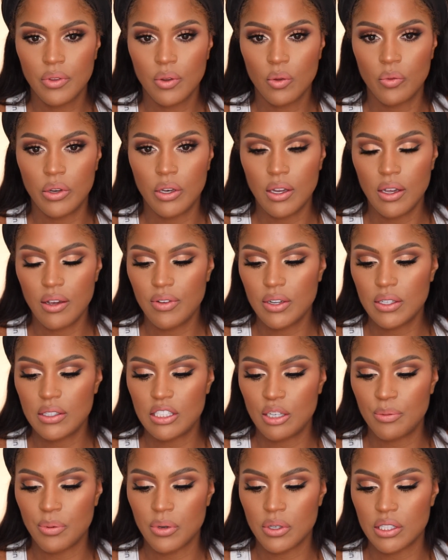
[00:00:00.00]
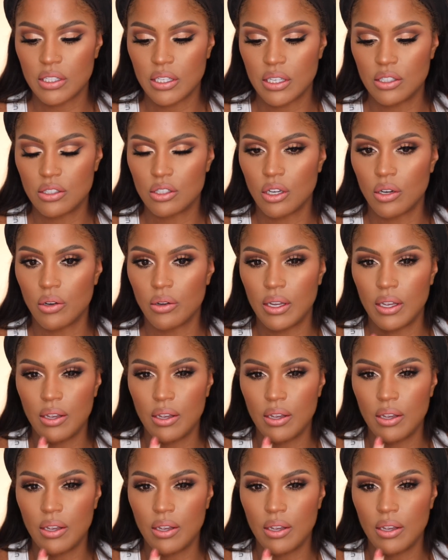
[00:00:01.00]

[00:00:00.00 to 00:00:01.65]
when you have a deeper skin tone,